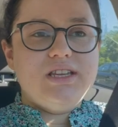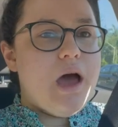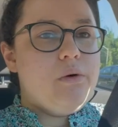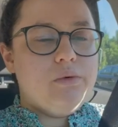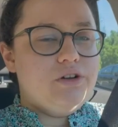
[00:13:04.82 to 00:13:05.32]

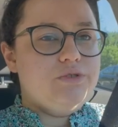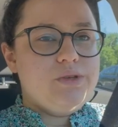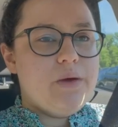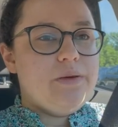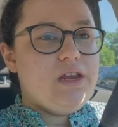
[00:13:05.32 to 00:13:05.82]
not what we're
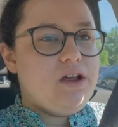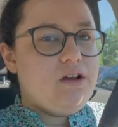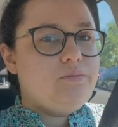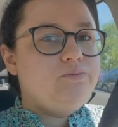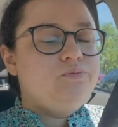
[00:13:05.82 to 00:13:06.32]
doing up in
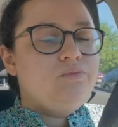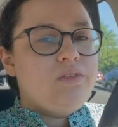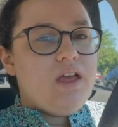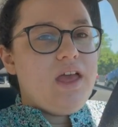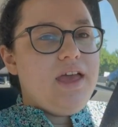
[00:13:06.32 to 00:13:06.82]
here.
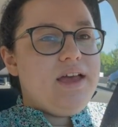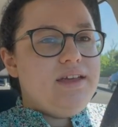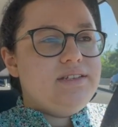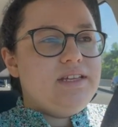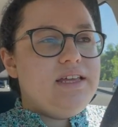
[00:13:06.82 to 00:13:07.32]

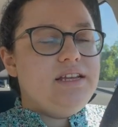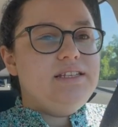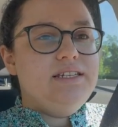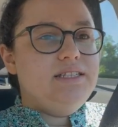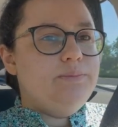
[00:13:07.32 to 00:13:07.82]
And it
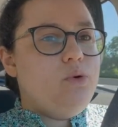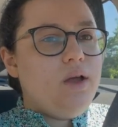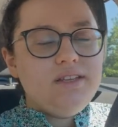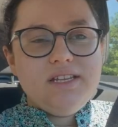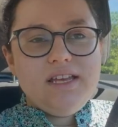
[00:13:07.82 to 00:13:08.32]
is
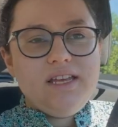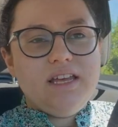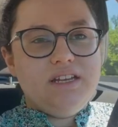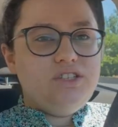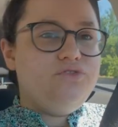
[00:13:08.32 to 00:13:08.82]
disappointing.
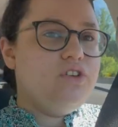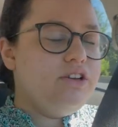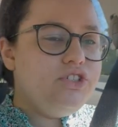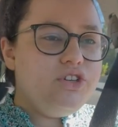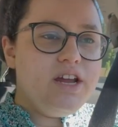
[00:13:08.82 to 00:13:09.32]
It is
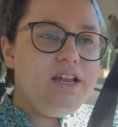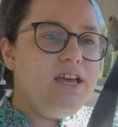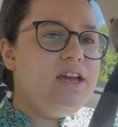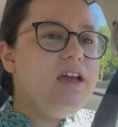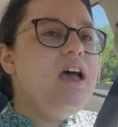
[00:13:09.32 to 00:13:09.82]

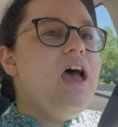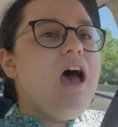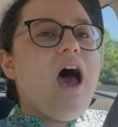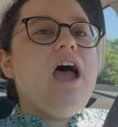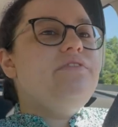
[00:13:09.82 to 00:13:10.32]
frustrating.
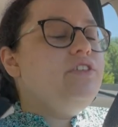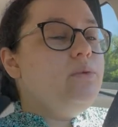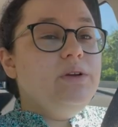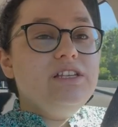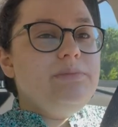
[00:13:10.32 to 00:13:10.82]
I
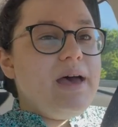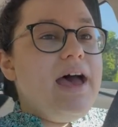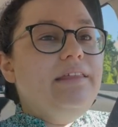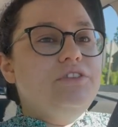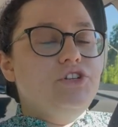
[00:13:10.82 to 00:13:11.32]
feel really
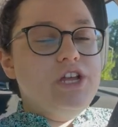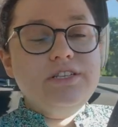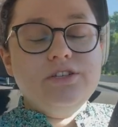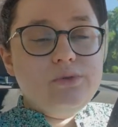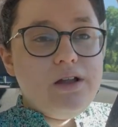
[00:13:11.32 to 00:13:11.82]
bad that
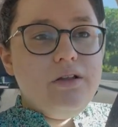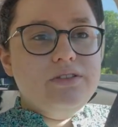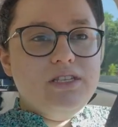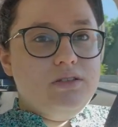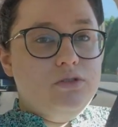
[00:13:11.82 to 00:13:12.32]
Jason
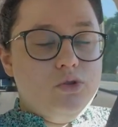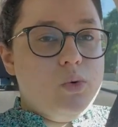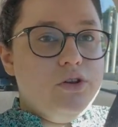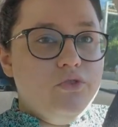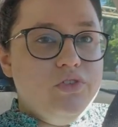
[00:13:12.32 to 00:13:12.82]
Reynolds is the
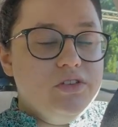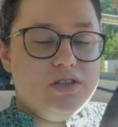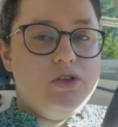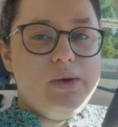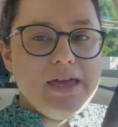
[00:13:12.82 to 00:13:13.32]
one who feels
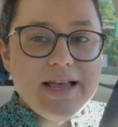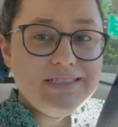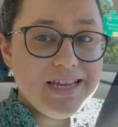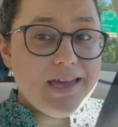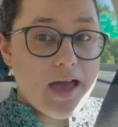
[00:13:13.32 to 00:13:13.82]
as though he has
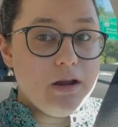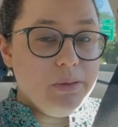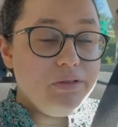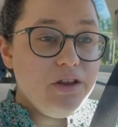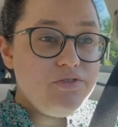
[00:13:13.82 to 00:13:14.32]
to take
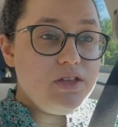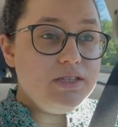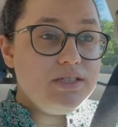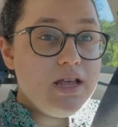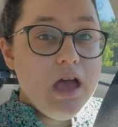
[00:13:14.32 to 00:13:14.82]
accountability for
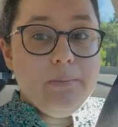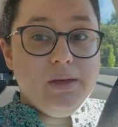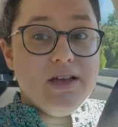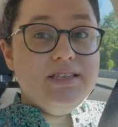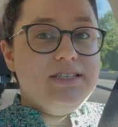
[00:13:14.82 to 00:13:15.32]
this,
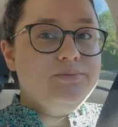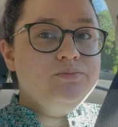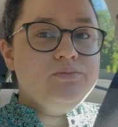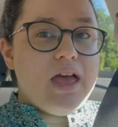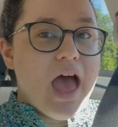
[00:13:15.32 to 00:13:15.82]
because
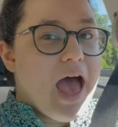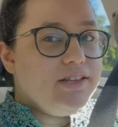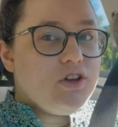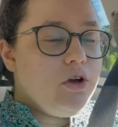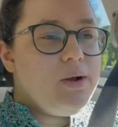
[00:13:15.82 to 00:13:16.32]

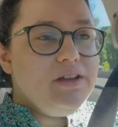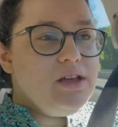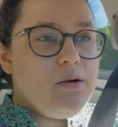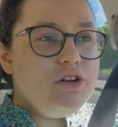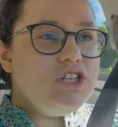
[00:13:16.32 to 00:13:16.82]
as already
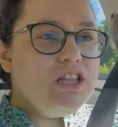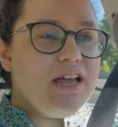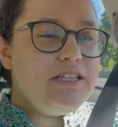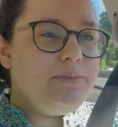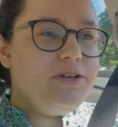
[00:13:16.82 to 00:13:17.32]
a
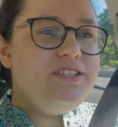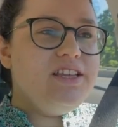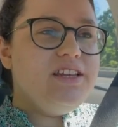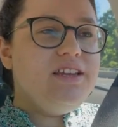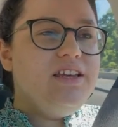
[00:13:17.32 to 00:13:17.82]
marginalized
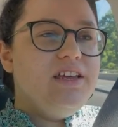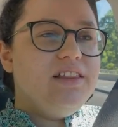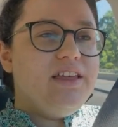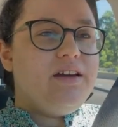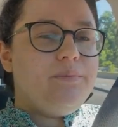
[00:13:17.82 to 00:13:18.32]
person,
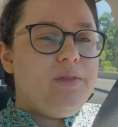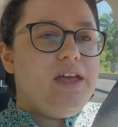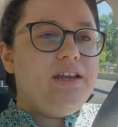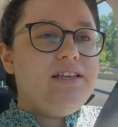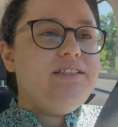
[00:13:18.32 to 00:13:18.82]
like,
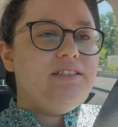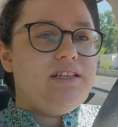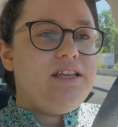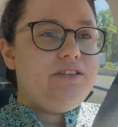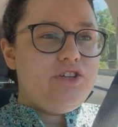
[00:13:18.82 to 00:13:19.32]
it is
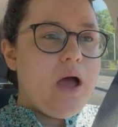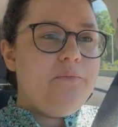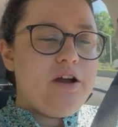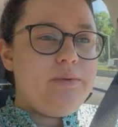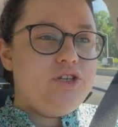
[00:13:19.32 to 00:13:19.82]
his
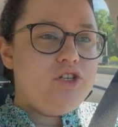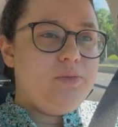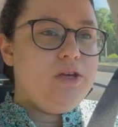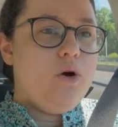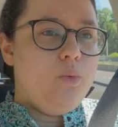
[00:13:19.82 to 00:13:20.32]
job very much to
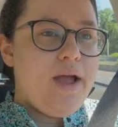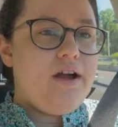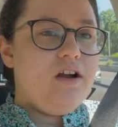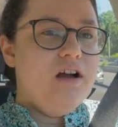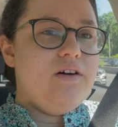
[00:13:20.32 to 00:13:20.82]
be
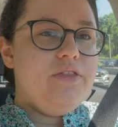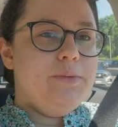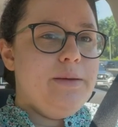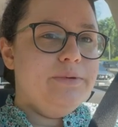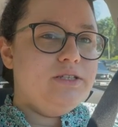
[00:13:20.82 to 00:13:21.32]
aware of
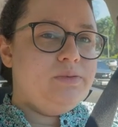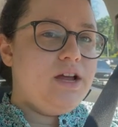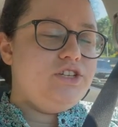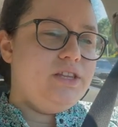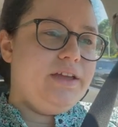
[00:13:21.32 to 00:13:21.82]
other people's
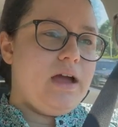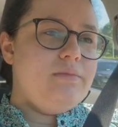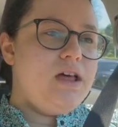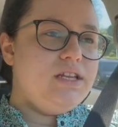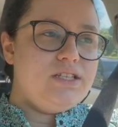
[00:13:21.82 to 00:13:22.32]
oppression. Like, I'm
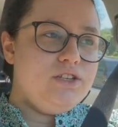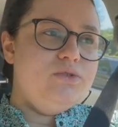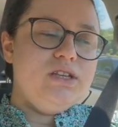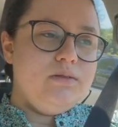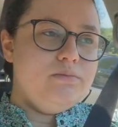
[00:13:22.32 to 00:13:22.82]
not
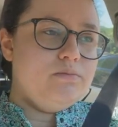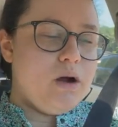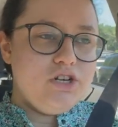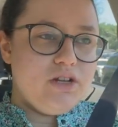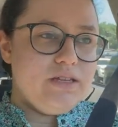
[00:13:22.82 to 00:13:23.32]
excusing
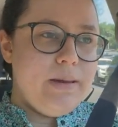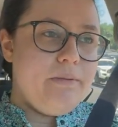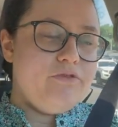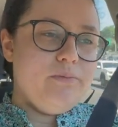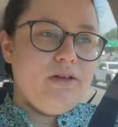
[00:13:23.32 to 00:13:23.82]
marginalized
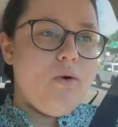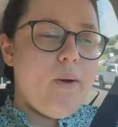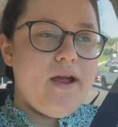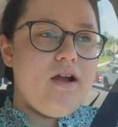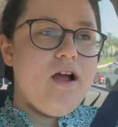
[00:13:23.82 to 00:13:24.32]
people from being
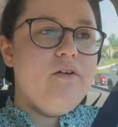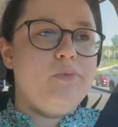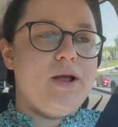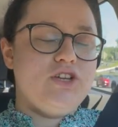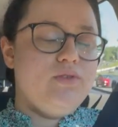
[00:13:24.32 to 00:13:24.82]
aware of
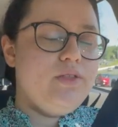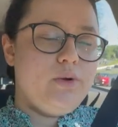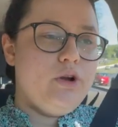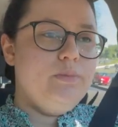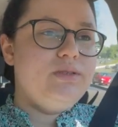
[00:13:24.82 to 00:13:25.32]
oppression of other
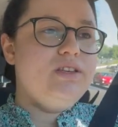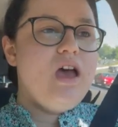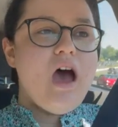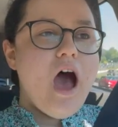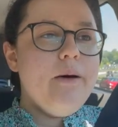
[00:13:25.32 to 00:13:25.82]
groups.
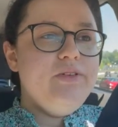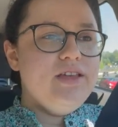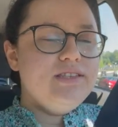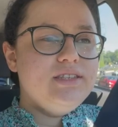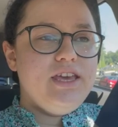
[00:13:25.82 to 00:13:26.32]

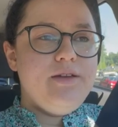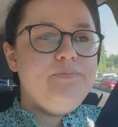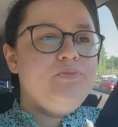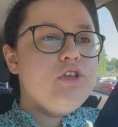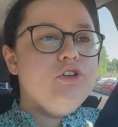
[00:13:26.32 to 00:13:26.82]
Obviously,
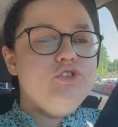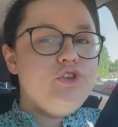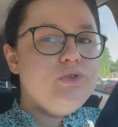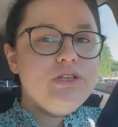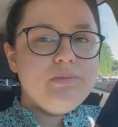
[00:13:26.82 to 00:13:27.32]

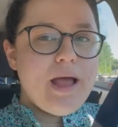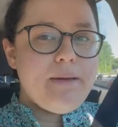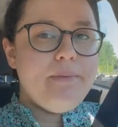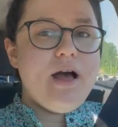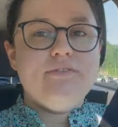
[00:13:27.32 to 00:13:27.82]
Jews and Black
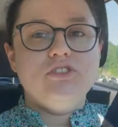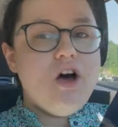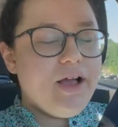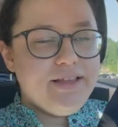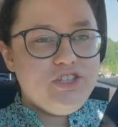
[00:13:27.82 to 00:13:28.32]
people have a
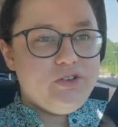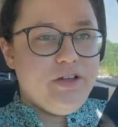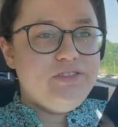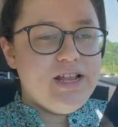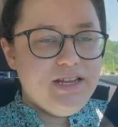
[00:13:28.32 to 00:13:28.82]
long
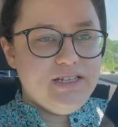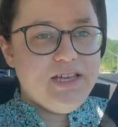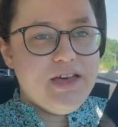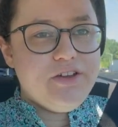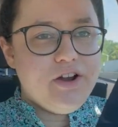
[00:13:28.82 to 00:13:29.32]
history of standing
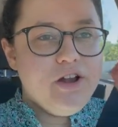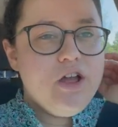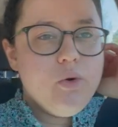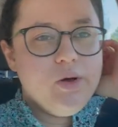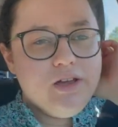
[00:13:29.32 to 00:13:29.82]
together
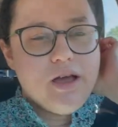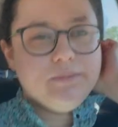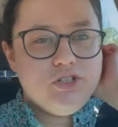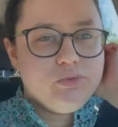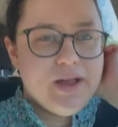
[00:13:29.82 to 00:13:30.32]
when it
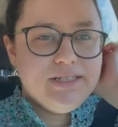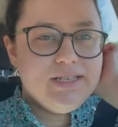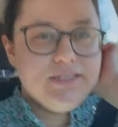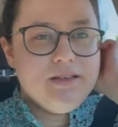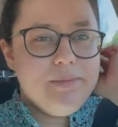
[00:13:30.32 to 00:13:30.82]
comes to
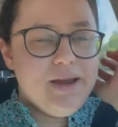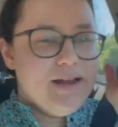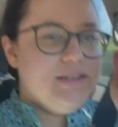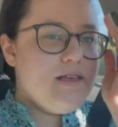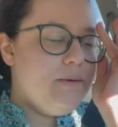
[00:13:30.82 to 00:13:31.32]
racism and
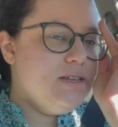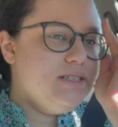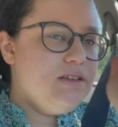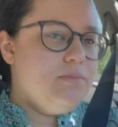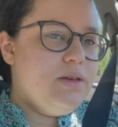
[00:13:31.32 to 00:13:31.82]

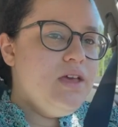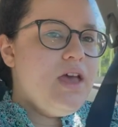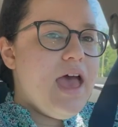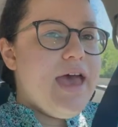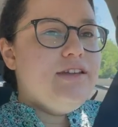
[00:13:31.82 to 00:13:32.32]
anti-Semitism,
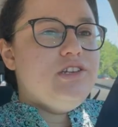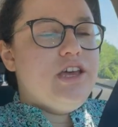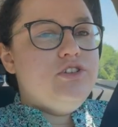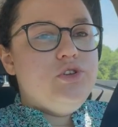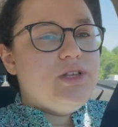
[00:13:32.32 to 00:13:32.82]

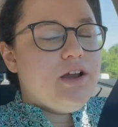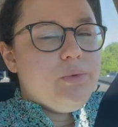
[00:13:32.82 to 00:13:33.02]
and Jews had a